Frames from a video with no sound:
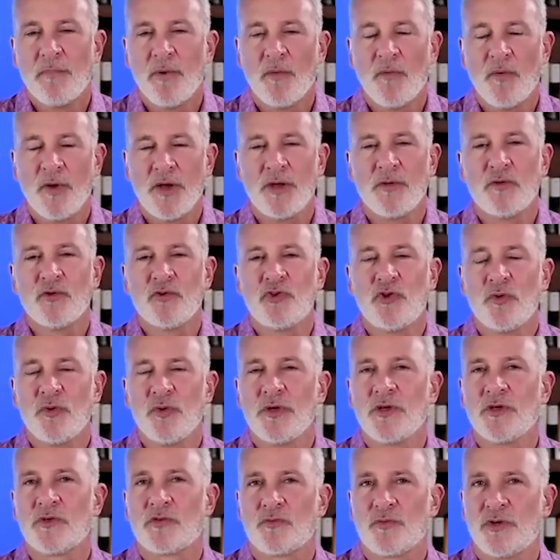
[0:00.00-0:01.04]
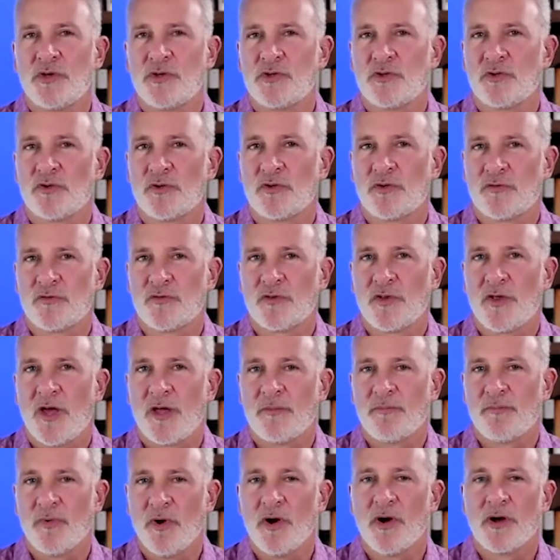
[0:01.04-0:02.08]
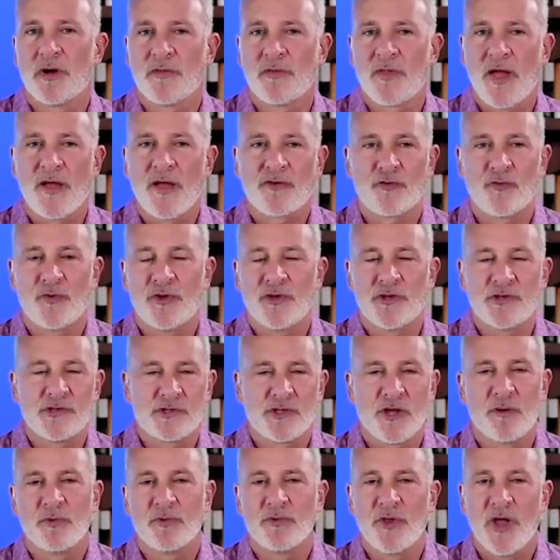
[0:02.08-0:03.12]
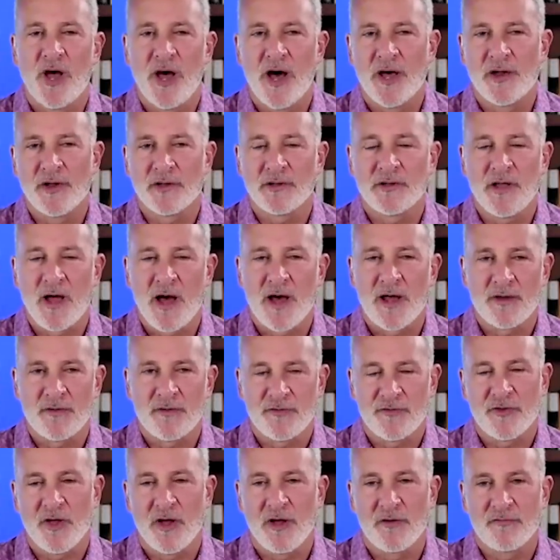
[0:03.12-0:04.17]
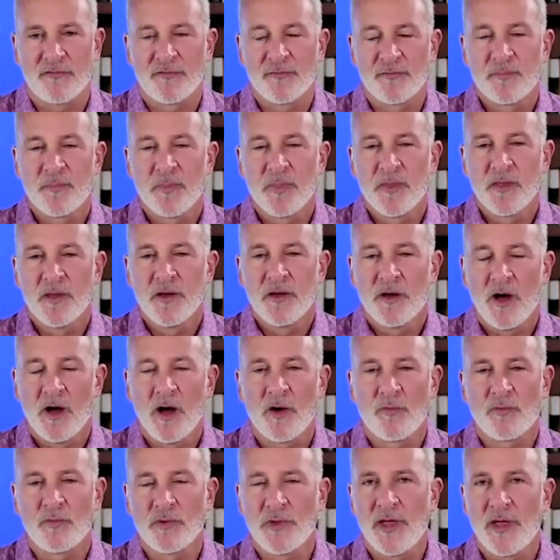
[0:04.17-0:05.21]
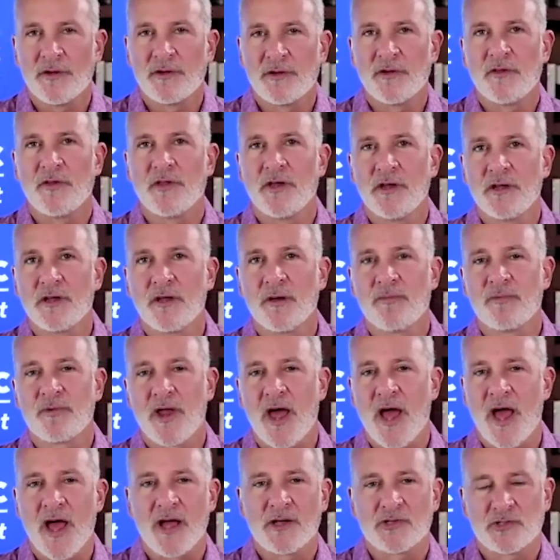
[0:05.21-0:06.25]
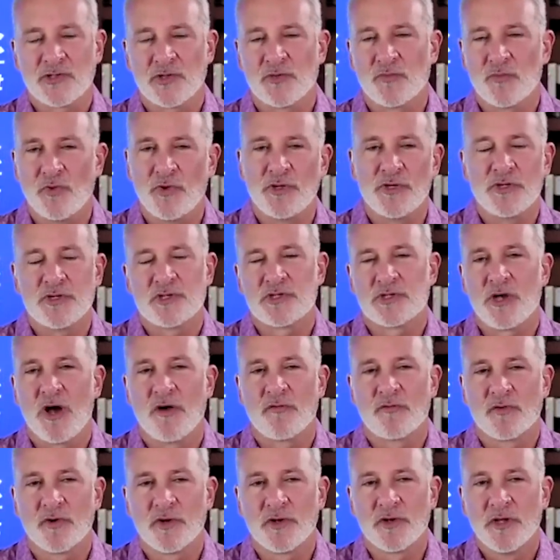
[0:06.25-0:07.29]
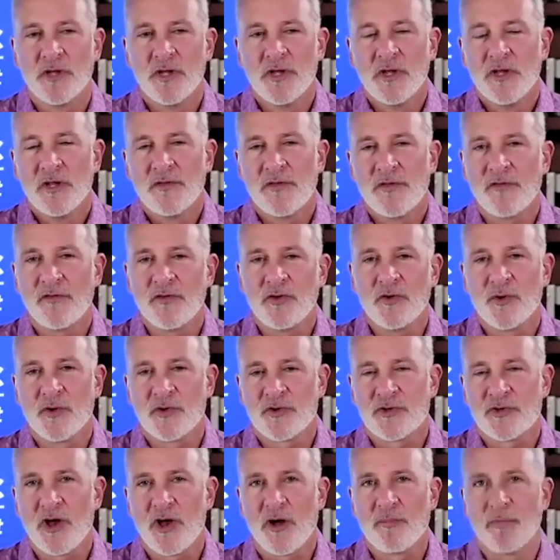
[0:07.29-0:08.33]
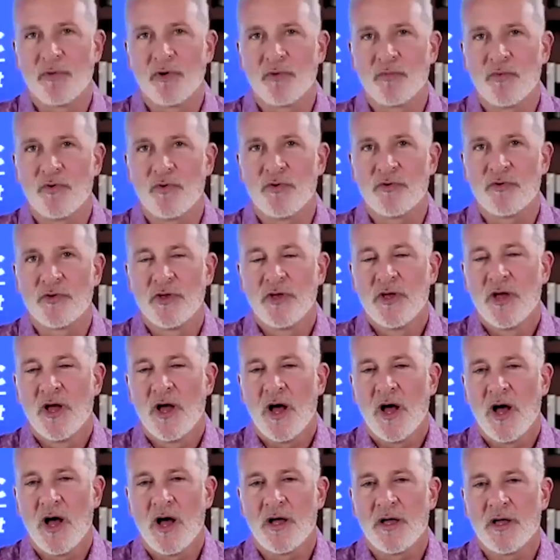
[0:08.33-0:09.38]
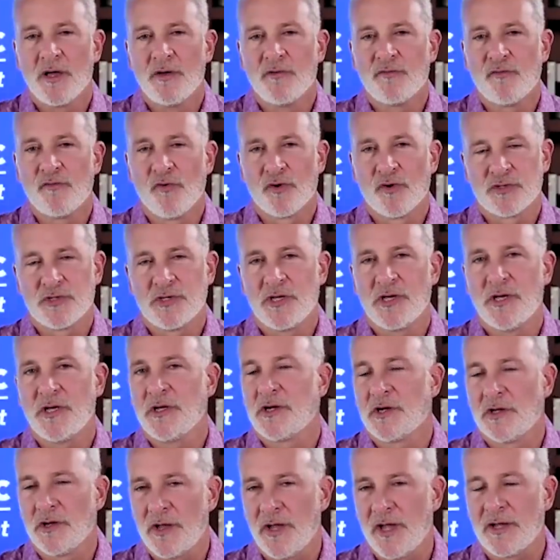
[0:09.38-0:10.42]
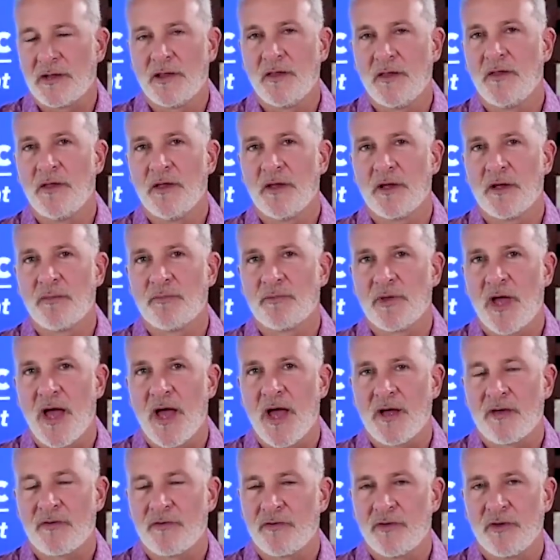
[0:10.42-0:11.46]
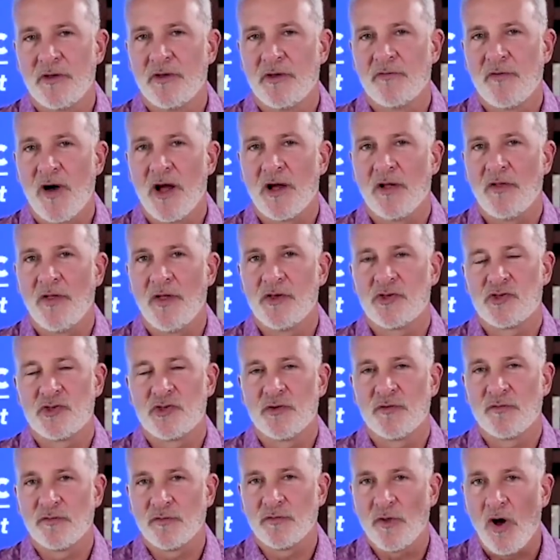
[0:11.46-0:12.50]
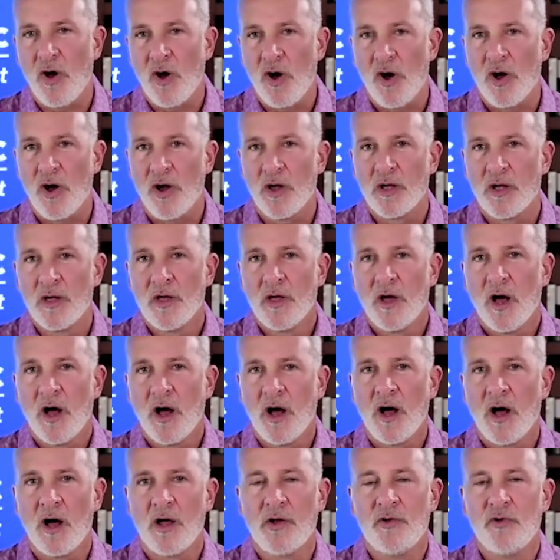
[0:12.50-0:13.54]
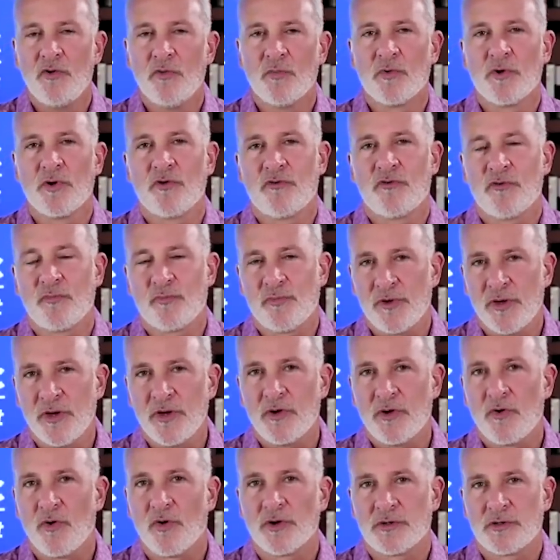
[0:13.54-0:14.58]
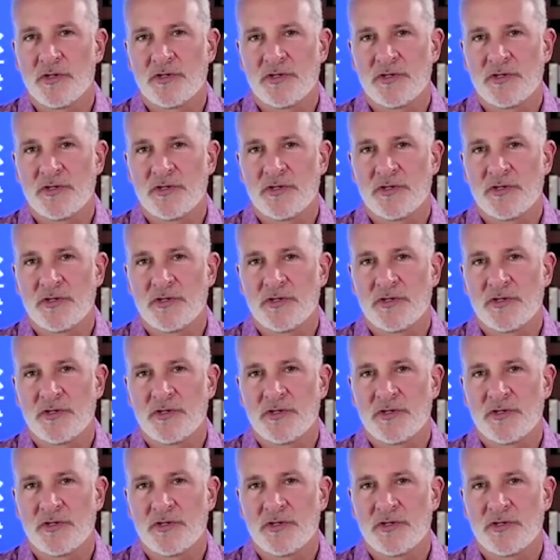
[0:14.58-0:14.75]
But when he was doing his research for that book, that's when he stumbled on a lot of stuff related to the income tax and really discovered that the U.S. government was enforcing, collecting the income tax in violation of law, numerous Supreme Court